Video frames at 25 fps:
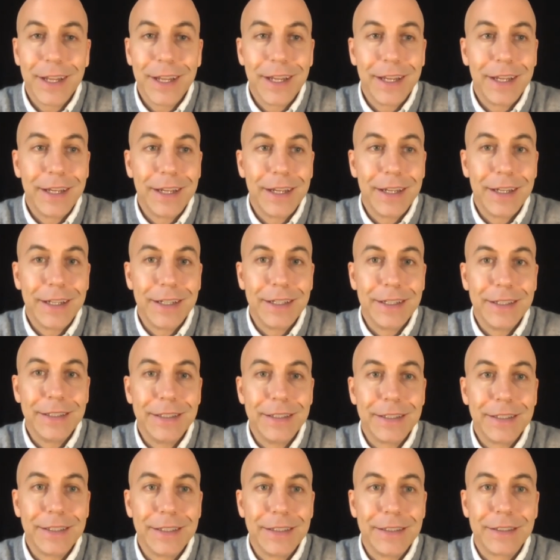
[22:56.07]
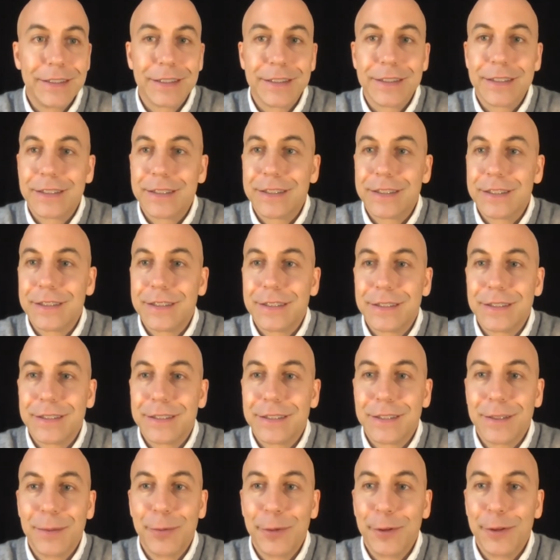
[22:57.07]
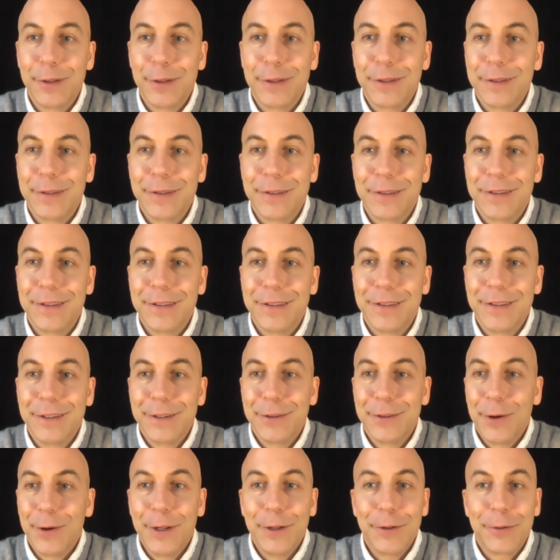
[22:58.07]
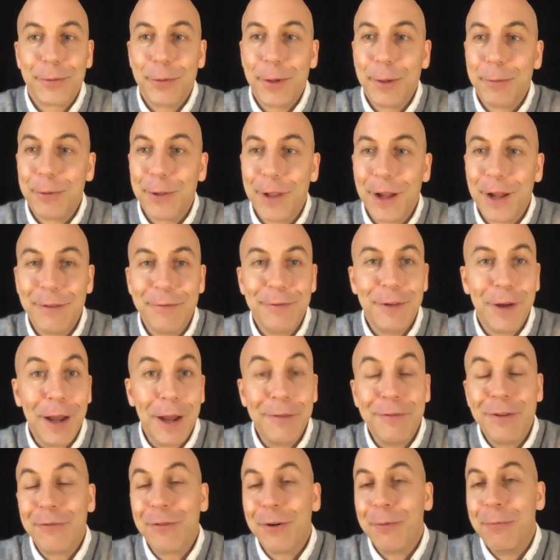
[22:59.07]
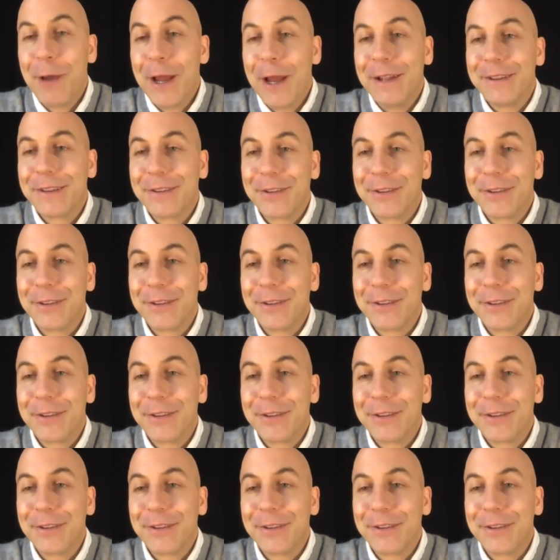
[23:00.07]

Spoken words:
And it's some of the greatest people I've ever met.